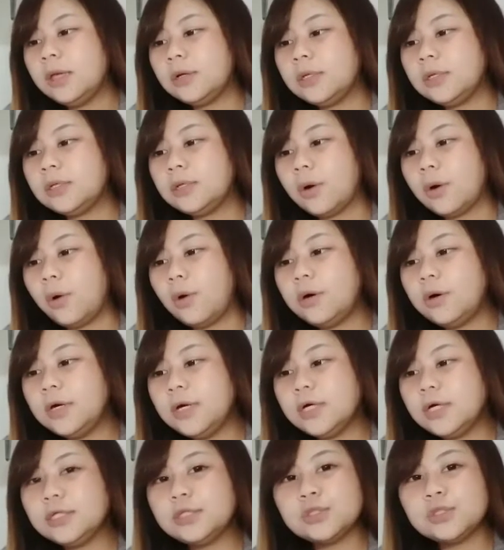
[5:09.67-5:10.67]
in
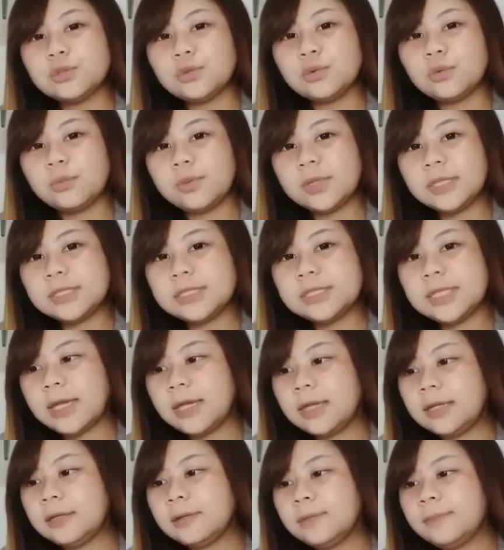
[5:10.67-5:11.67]
order to
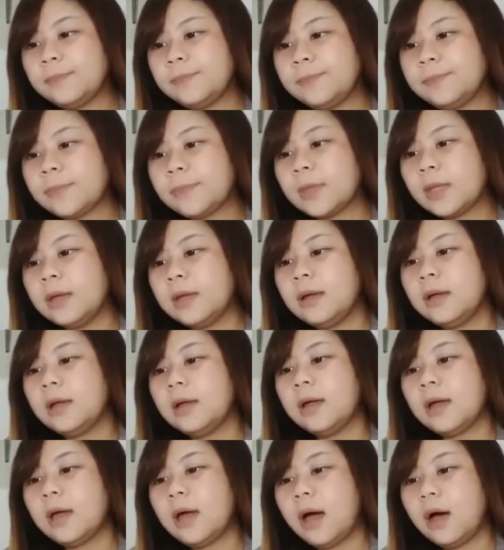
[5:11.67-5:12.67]
retain
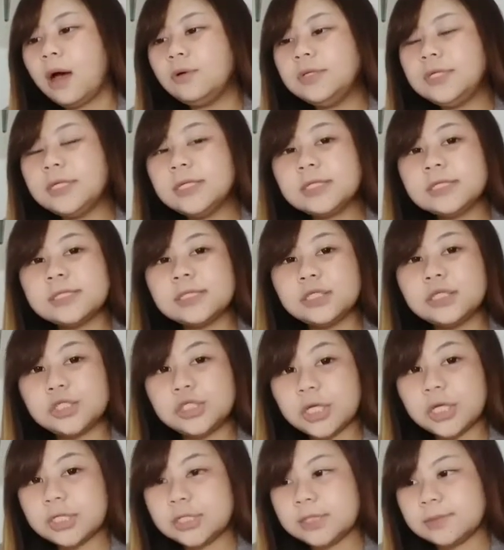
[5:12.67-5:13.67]
audience
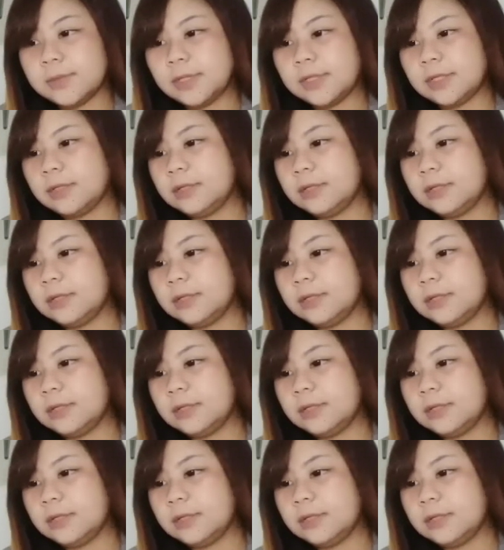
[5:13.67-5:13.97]
engagement.